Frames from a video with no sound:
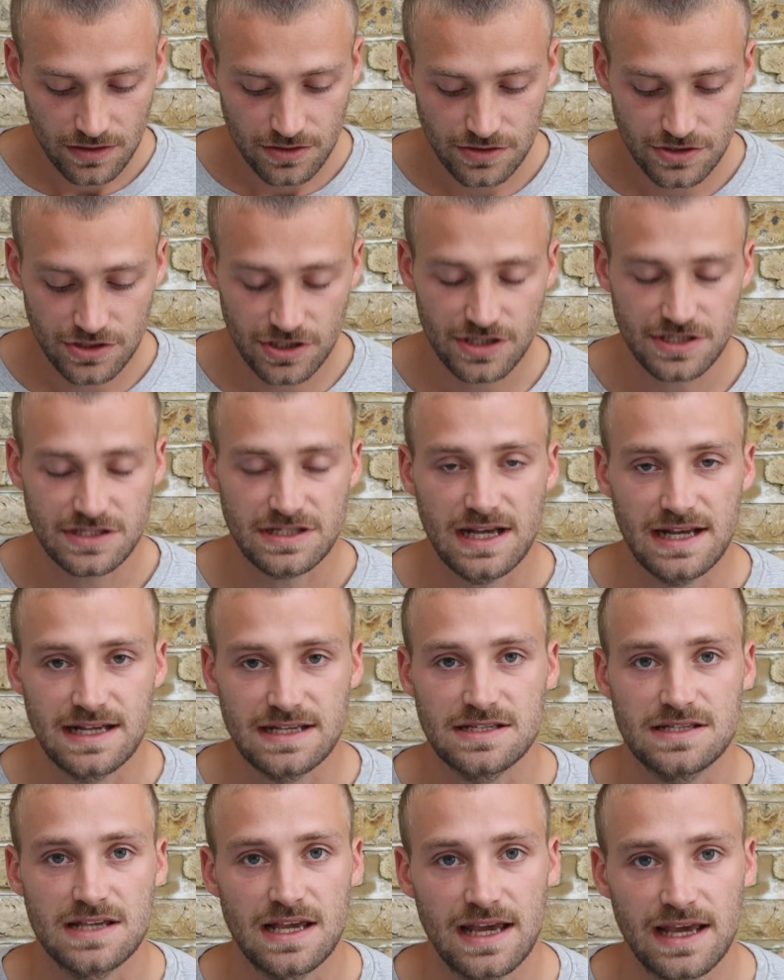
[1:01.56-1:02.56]
Just
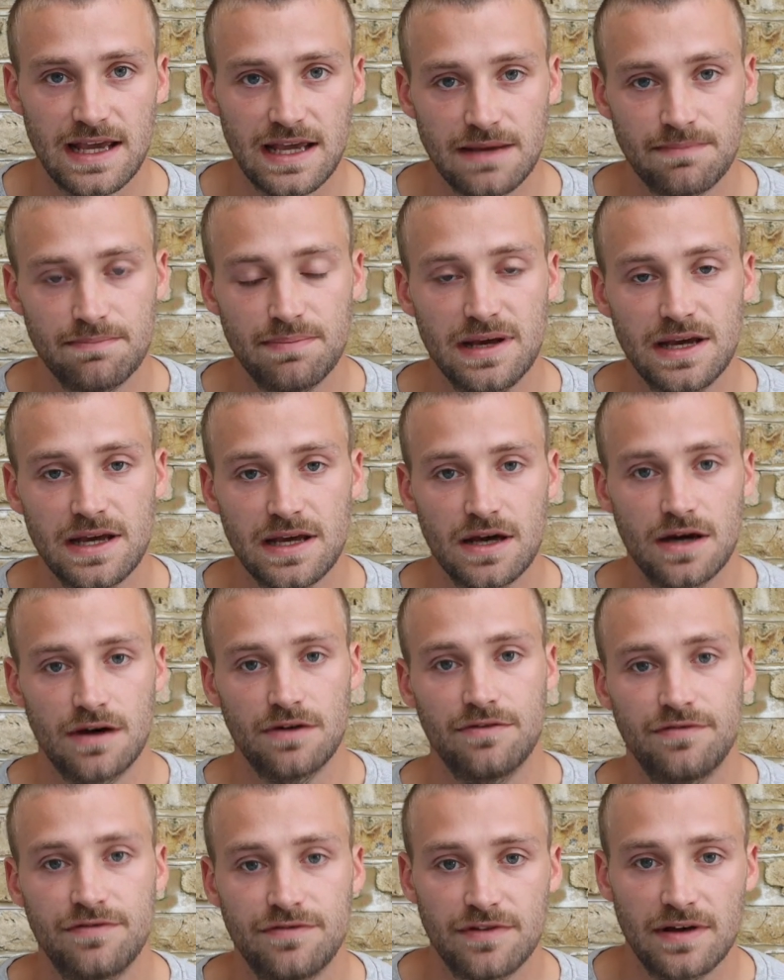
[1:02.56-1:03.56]
as a bit
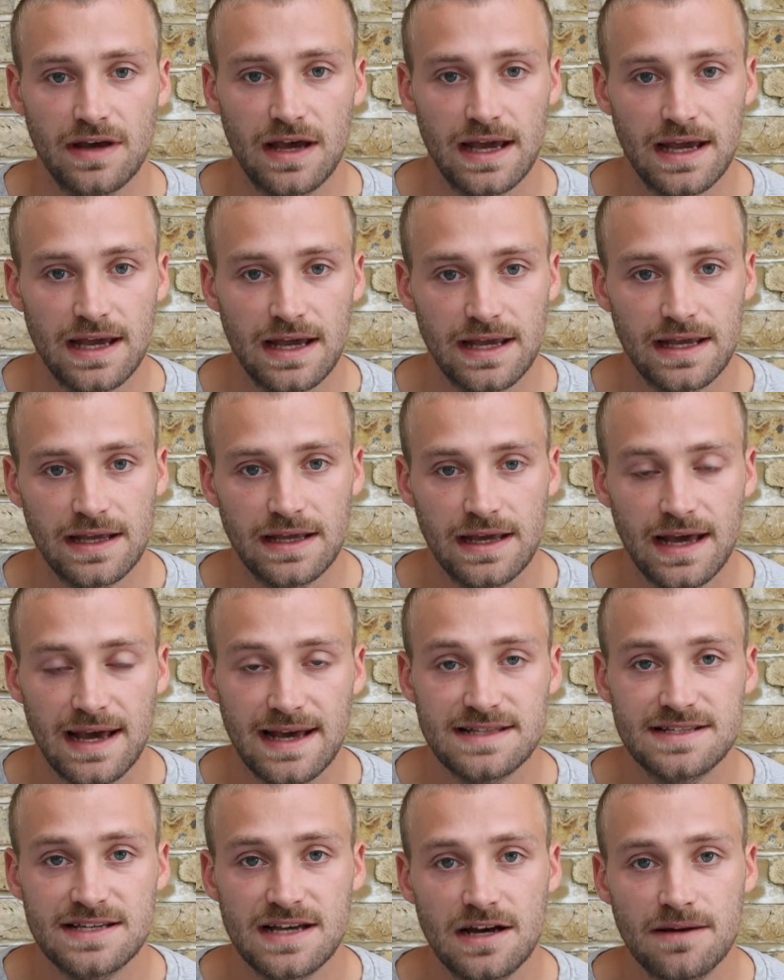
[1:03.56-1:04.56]
of a
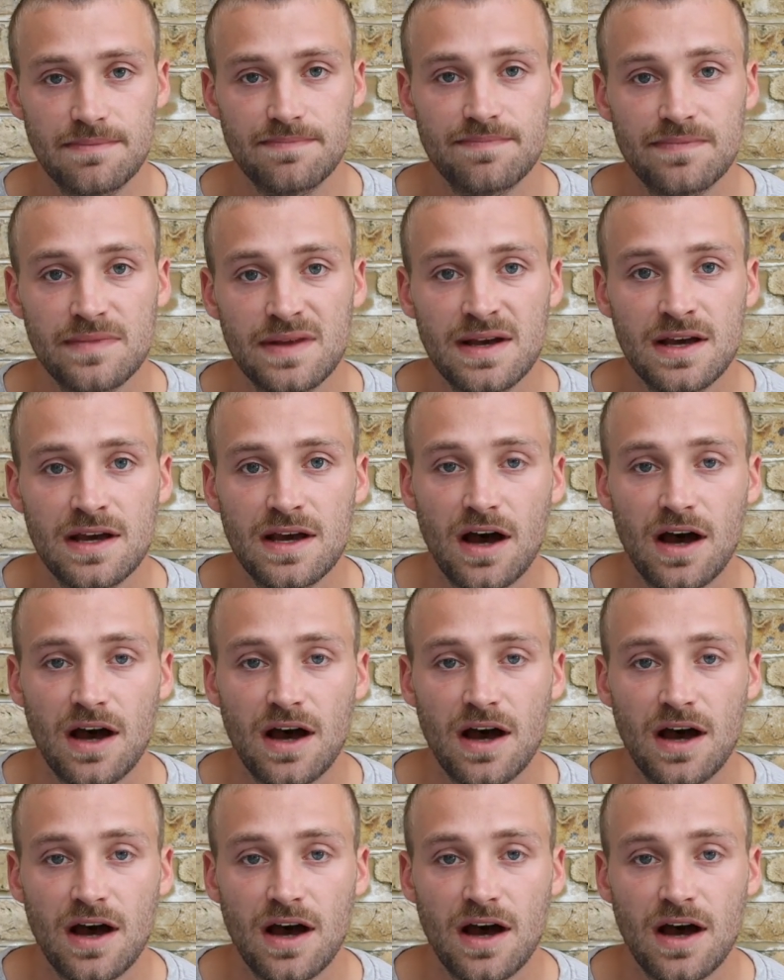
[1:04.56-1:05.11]
heads up,